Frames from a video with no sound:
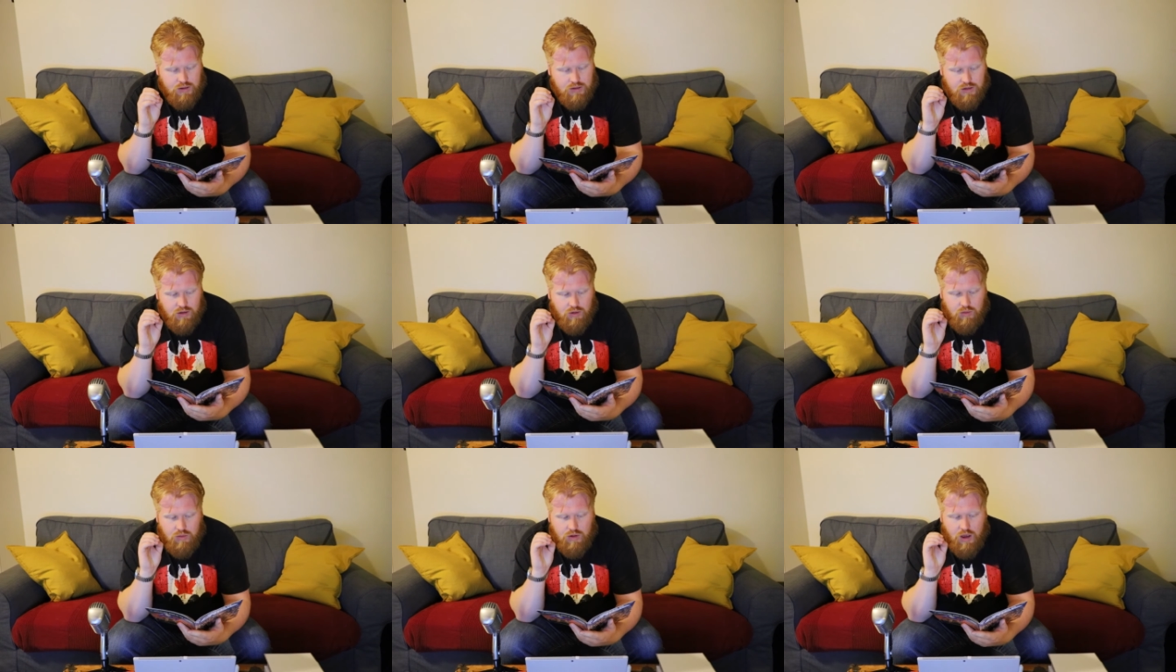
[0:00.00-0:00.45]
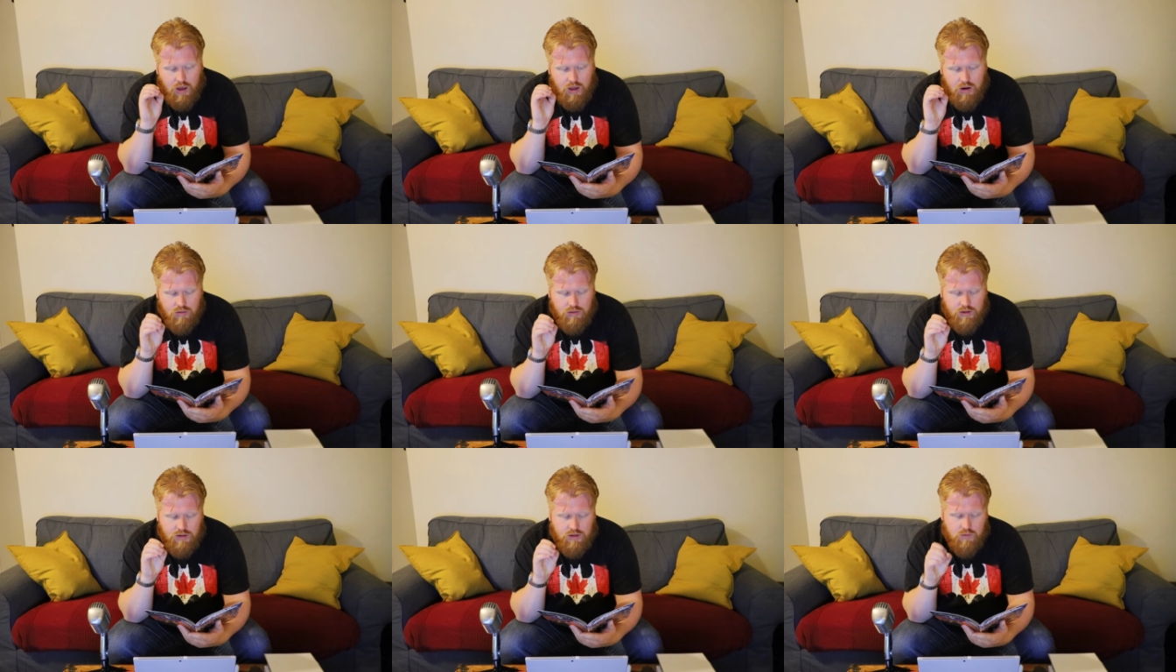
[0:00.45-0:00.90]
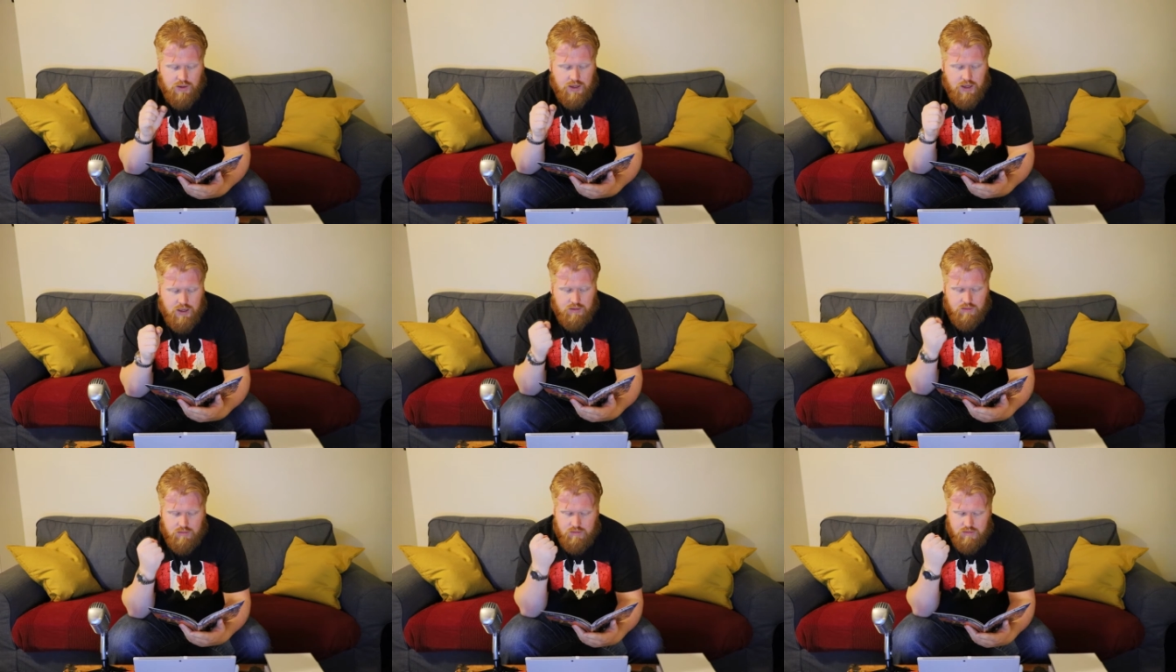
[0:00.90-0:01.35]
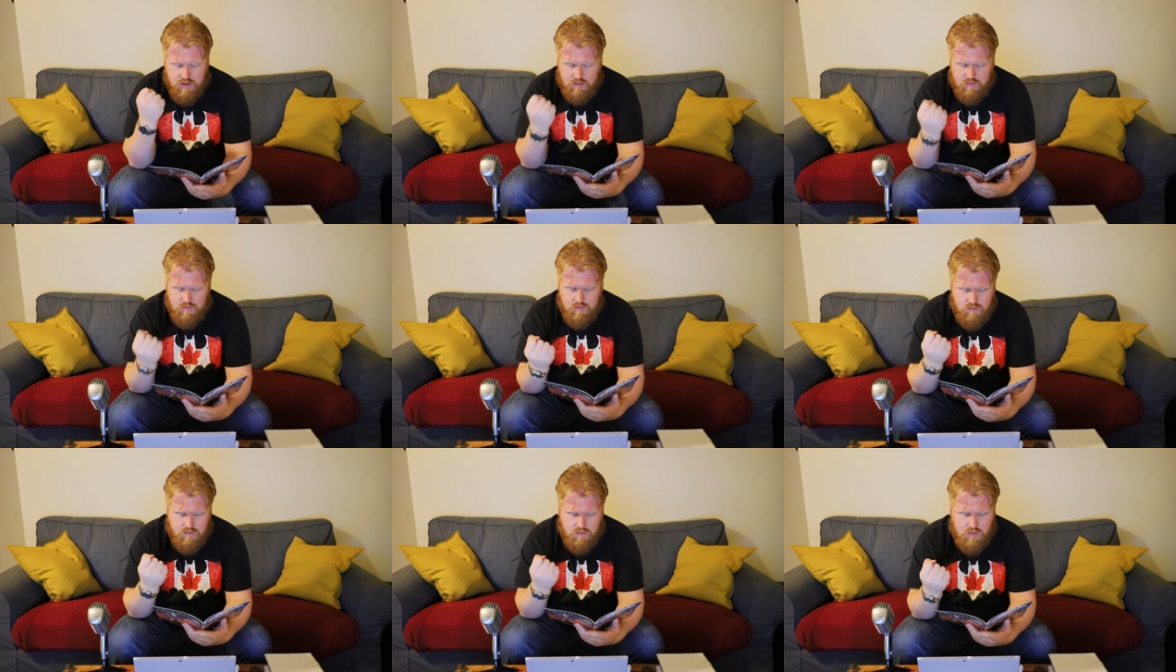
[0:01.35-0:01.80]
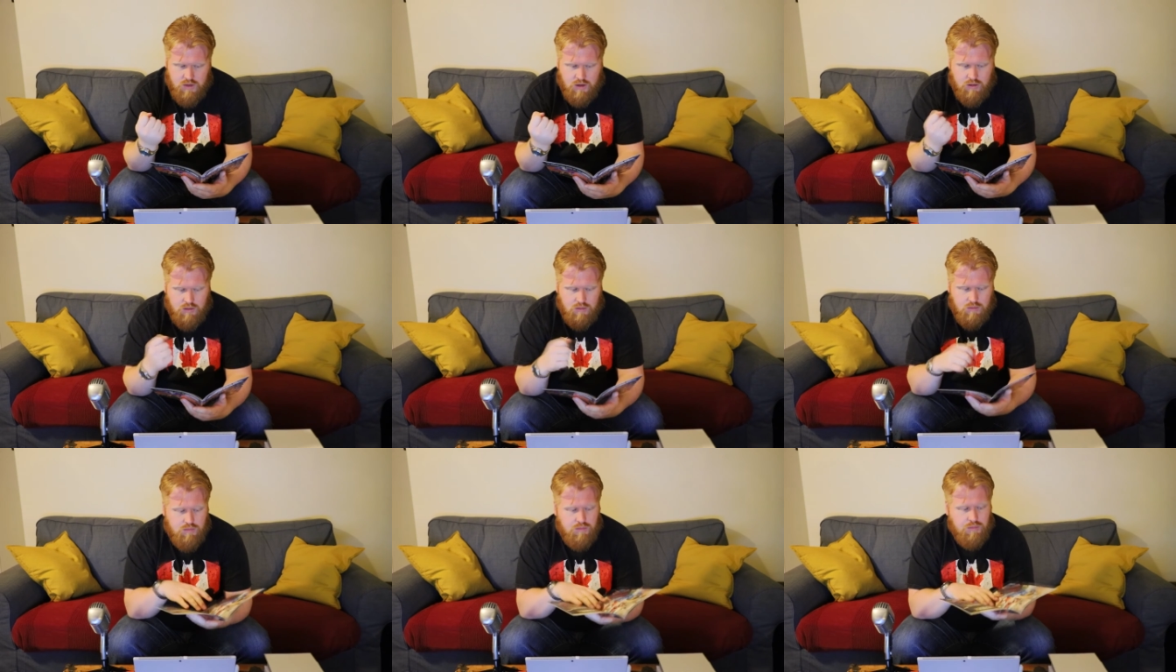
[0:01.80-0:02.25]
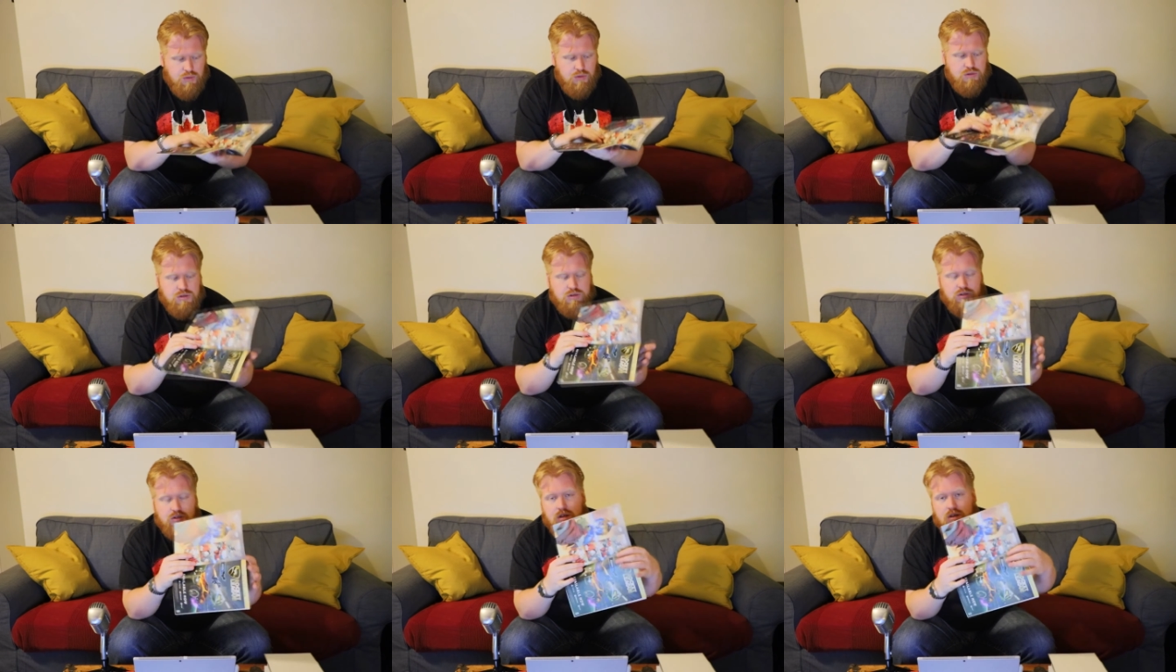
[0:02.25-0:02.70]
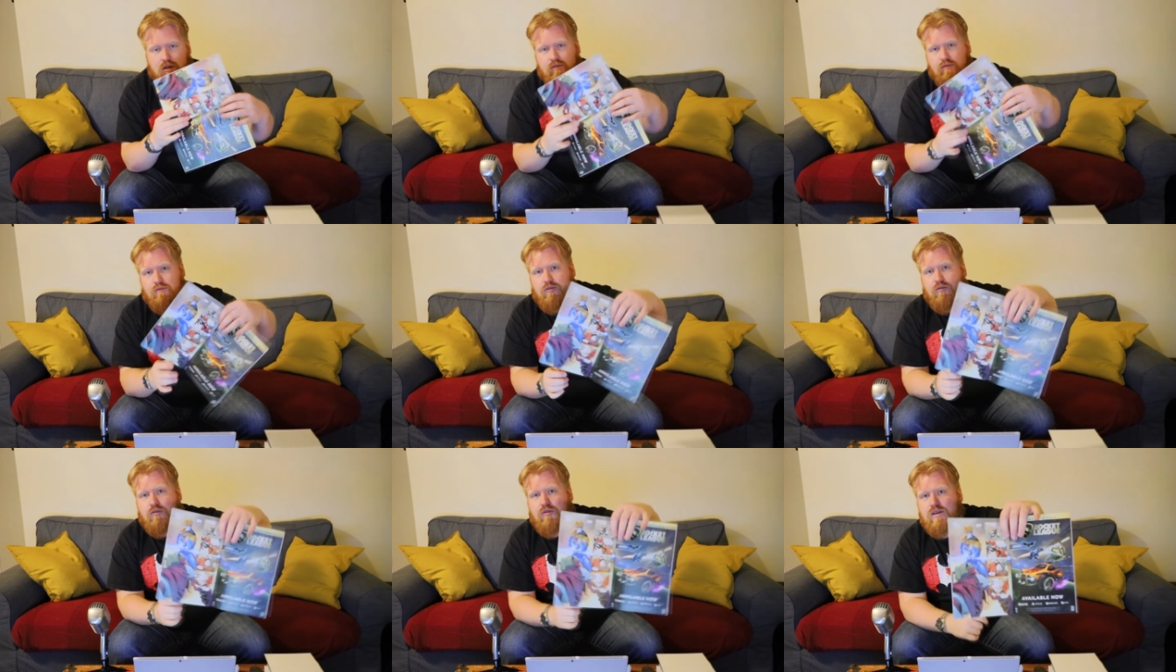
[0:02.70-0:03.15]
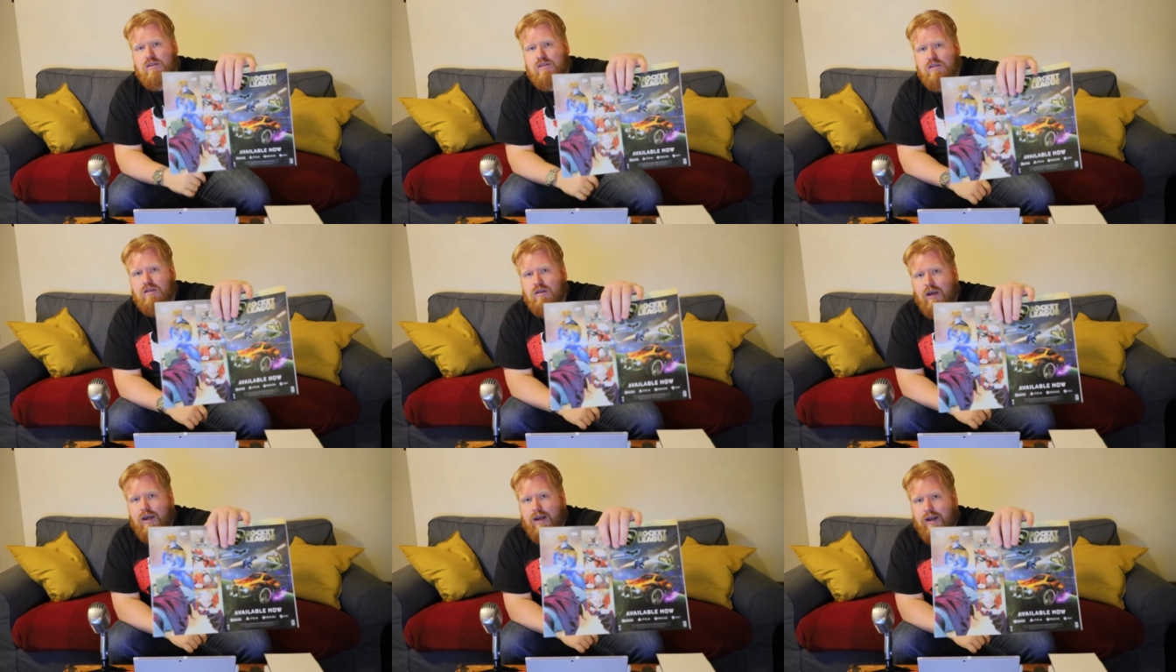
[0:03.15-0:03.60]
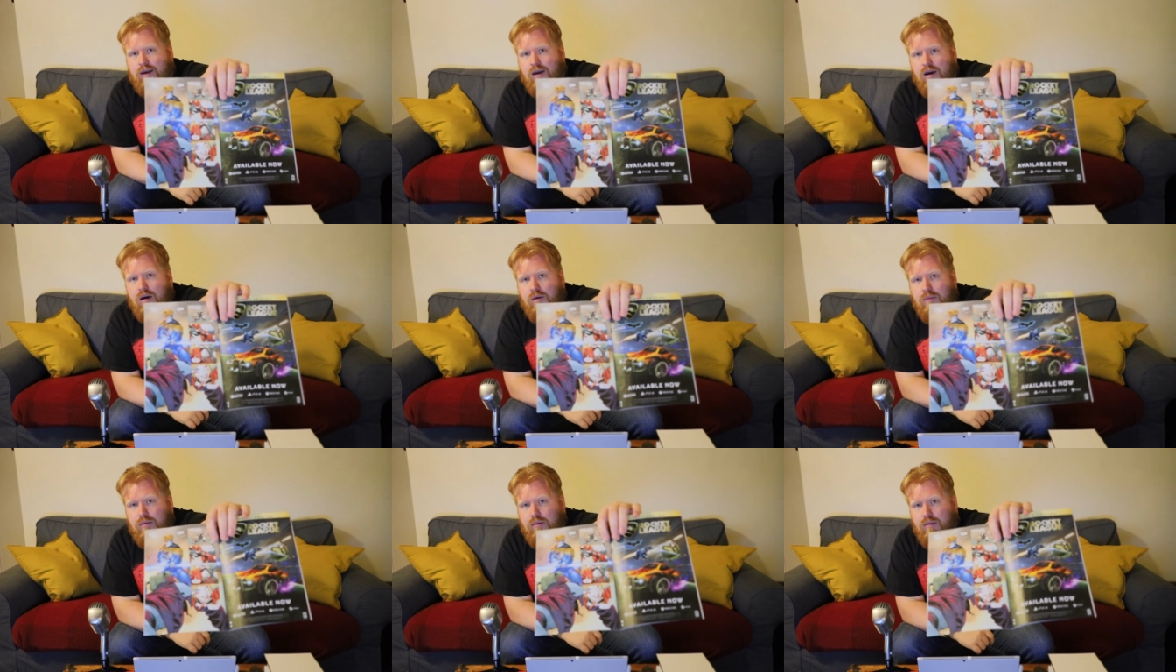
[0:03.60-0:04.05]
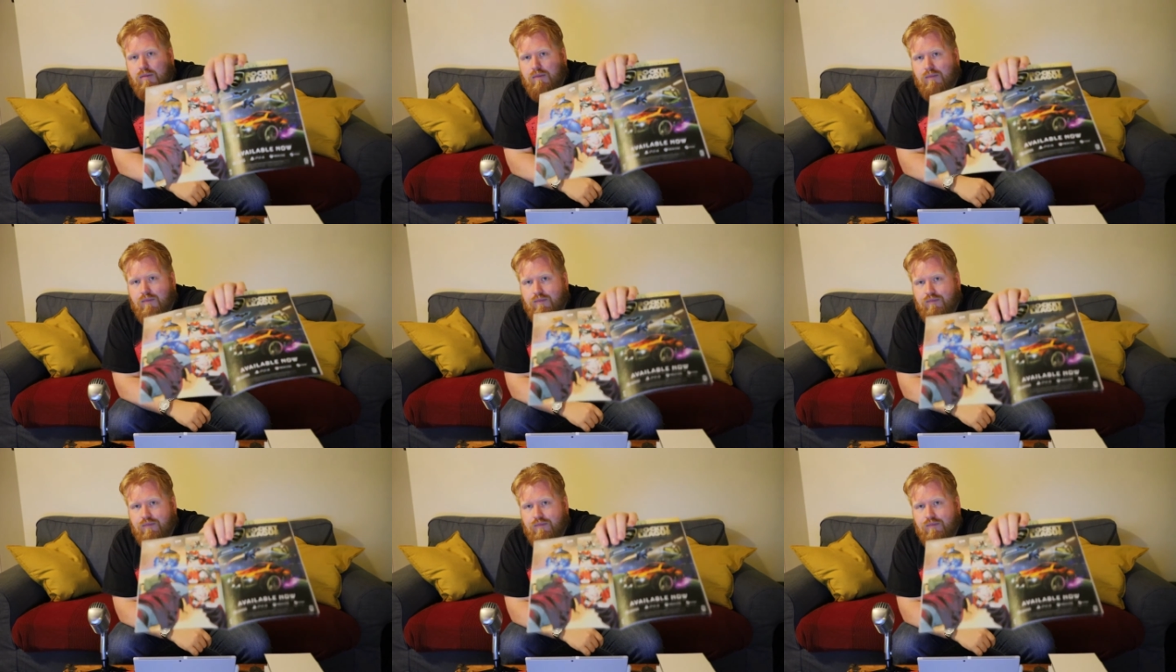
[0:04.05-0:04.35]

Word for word: So not only do we get, you know, Booster's fist lighting up,